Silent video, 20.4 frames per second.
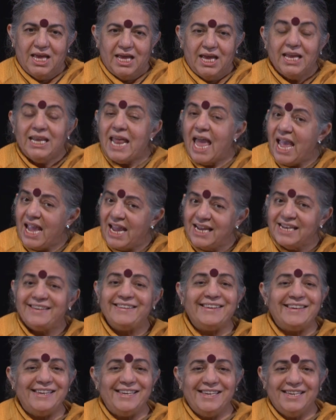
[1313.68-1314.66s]
In
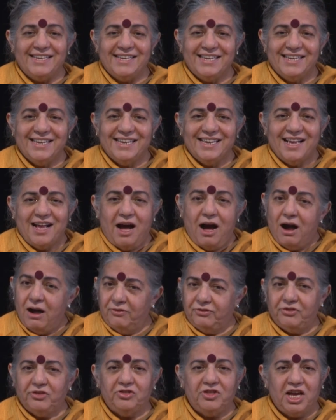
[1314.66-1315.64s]
Haiti,
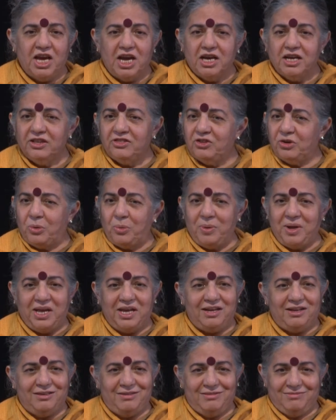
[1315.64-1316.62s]
after the
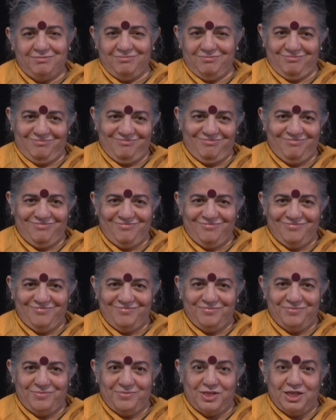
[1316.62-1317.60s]
earthquake,
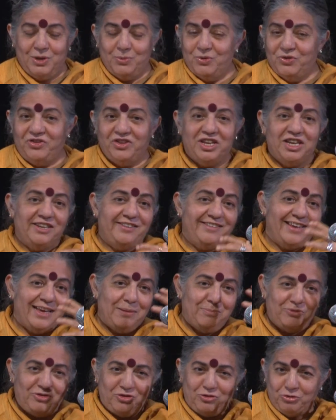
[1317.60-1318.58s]
there was an
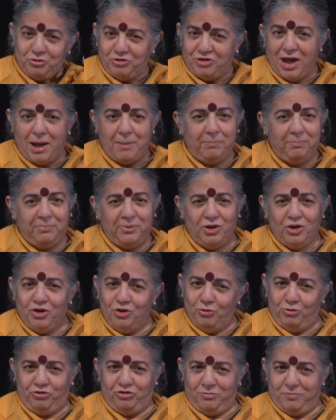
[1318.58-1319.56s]
attempt to dump
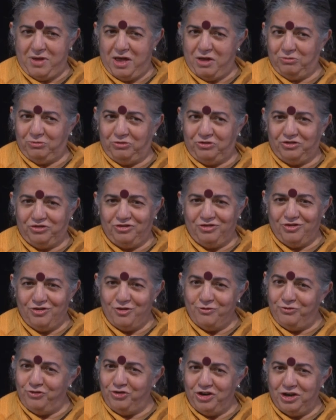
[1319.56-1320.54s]
huge amounts
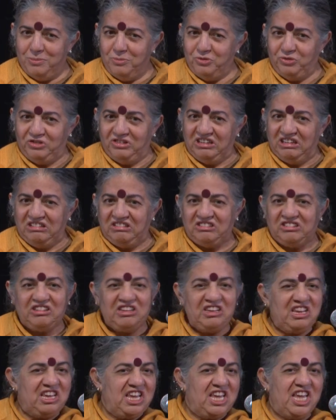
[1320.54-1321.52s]
of GMO seeds,
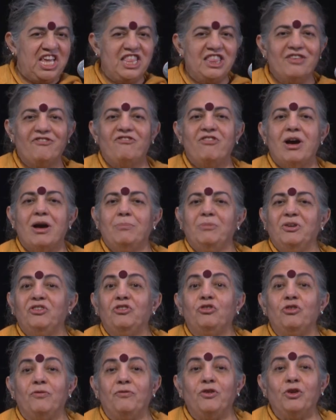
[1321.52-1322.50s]
and the
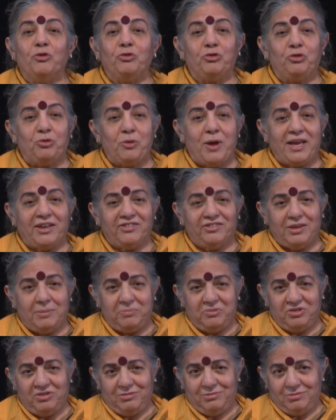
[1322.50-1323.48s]
farmers refused to
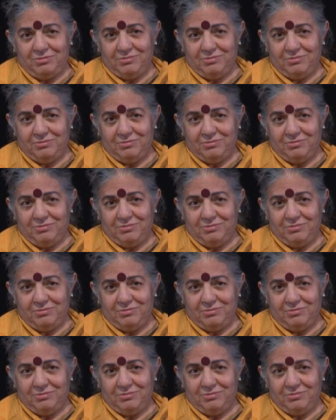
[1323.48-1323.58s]
accept it.